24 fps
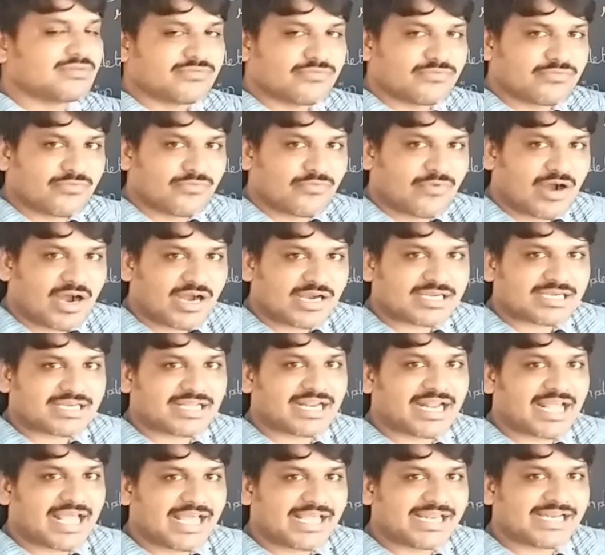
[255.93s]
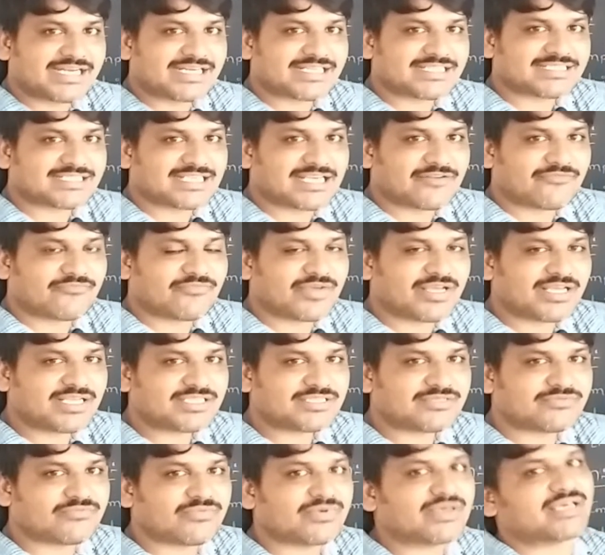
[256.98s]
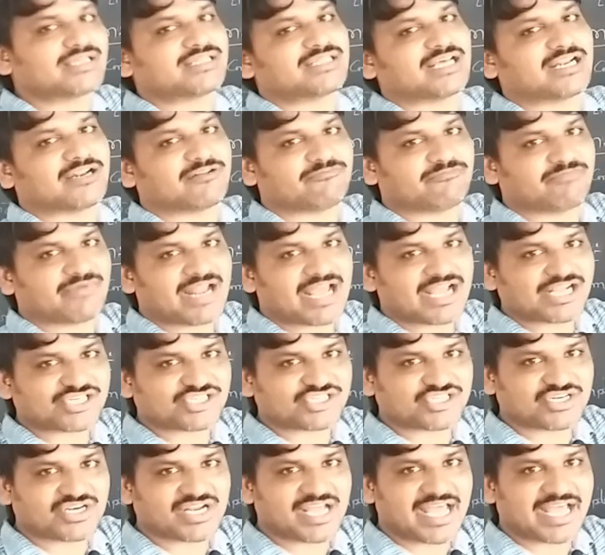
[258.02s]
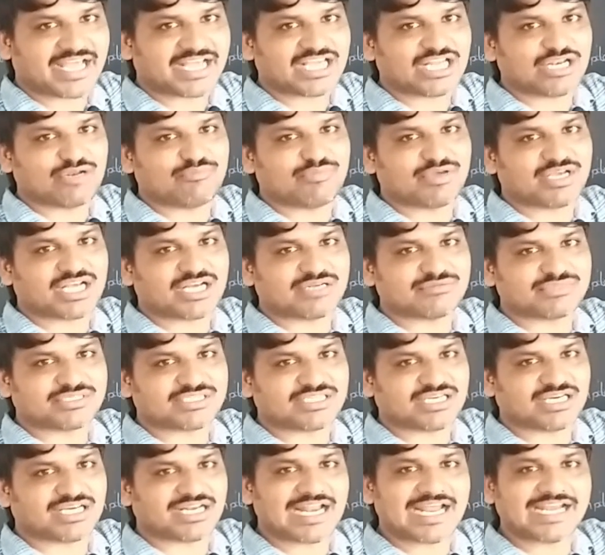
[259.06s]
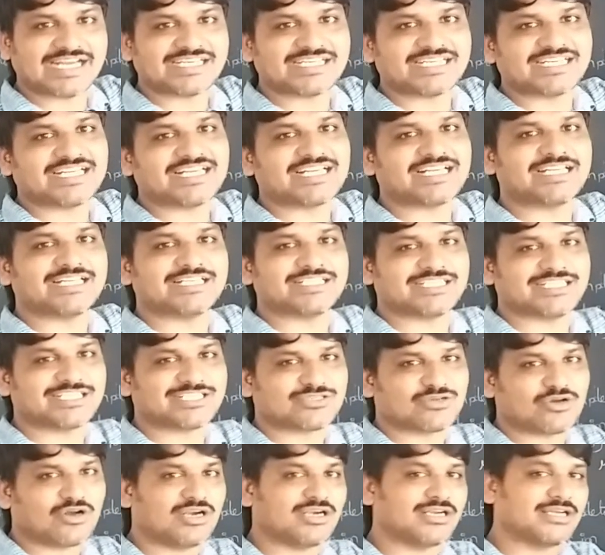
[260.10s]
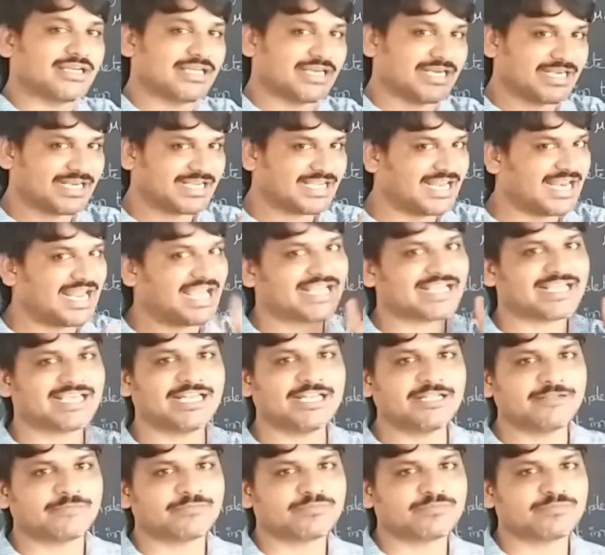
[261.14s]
water air inter surface, where the refraction angle becomes 90 degrees is called a critical angle.